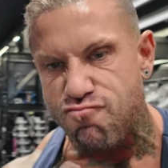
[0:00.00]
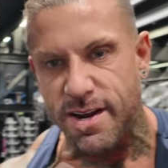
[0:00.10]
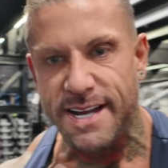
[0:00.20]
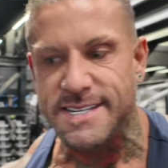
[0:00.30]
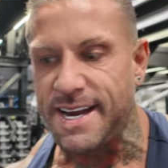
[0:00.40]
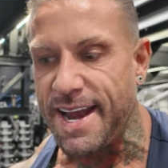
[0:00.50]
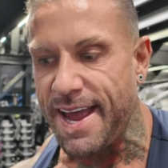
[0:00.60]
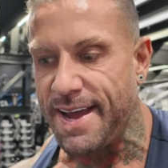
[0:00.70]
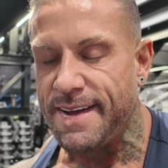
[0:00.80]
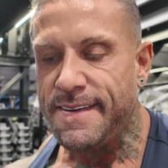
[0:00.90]
Get in
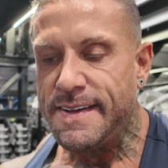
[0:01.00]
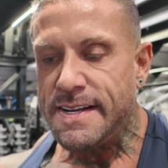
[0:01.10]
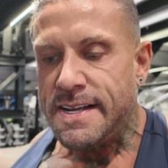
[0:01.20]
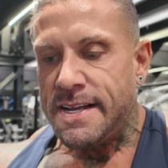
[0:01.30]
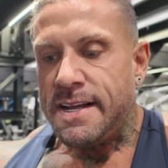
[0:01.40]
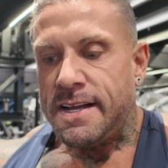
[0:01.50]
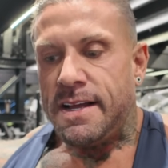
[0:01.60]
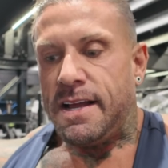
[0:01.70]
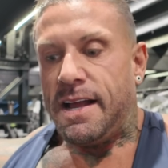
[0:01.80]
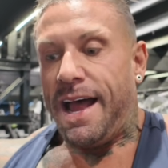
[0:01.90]
there.
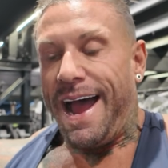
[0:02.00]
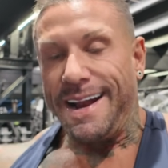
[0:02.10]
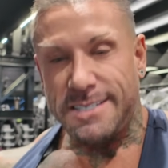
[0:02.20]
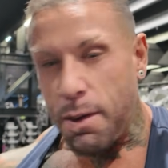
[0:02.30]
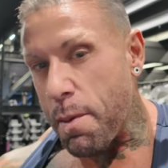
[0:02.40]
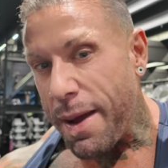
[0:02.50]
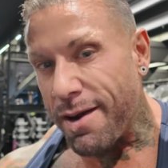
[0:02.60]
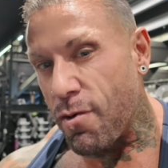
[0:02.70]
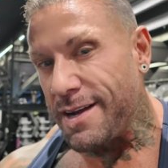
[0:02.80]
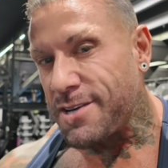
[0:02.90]
And it's come about
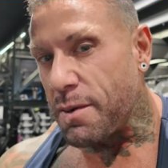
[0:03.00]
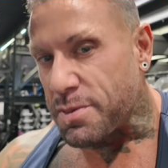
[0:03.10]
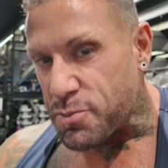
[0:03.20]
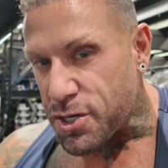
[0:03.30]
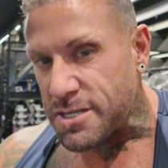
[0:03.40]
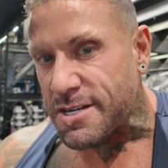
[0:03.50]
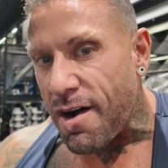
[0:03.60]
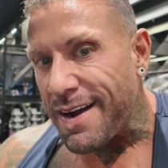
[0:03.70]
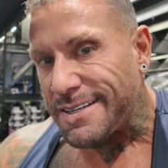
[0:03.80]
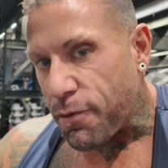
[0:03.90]
the right time, so I'm just
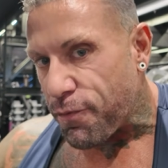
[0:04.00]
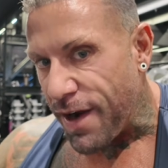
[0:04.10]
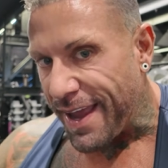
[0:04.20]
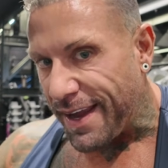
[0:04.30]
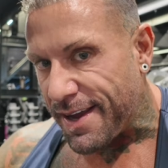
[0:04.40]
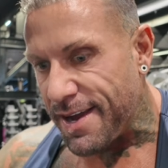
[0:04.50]
starting to flake.